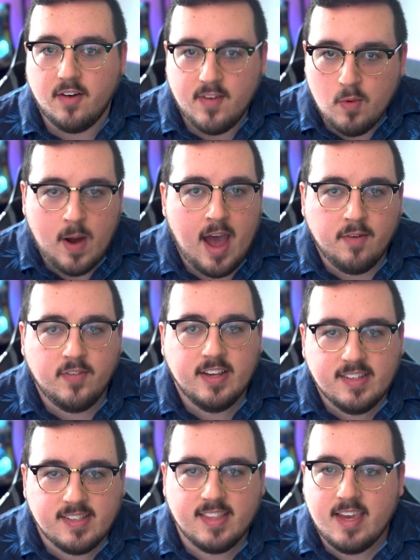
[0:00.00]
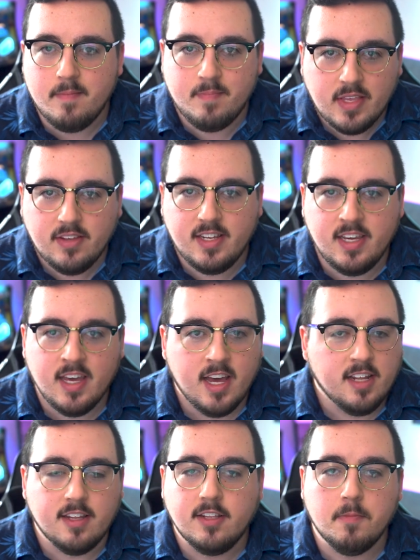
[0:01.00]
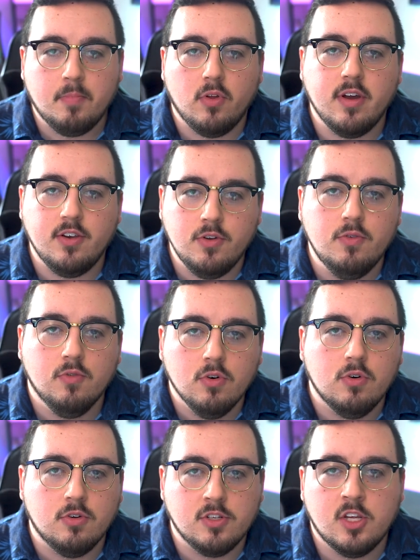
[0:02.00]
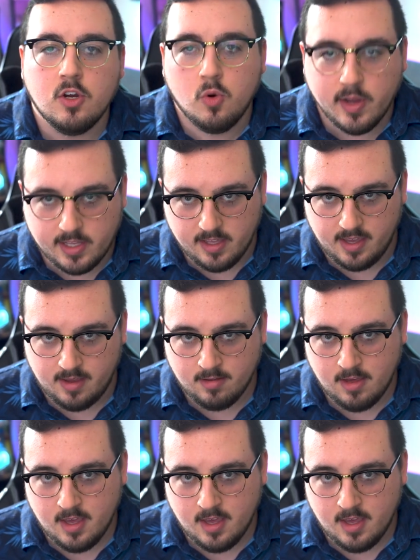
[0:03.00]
of a WAF is the ability to deploy new rules quickly.